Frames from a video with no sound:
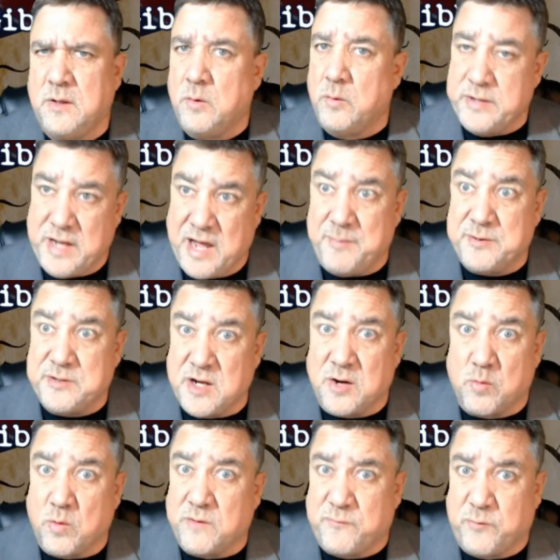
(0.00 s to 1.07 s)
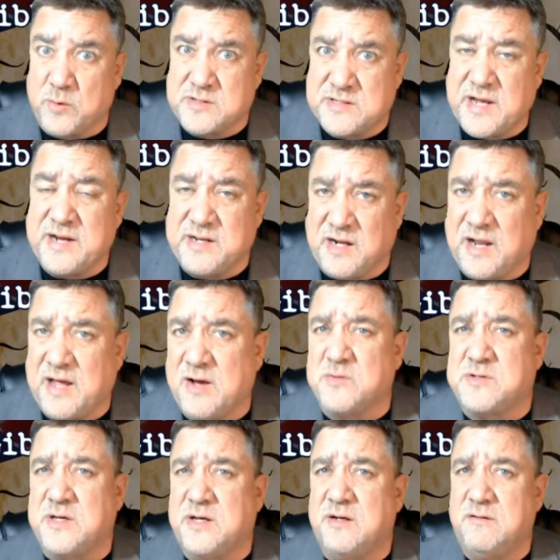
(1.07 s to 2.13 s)
Well, yeah, but Doug, what if one state
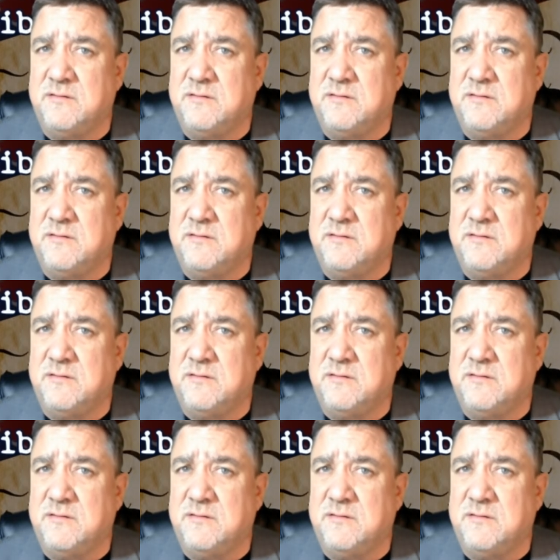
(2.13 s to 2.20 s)
allows it?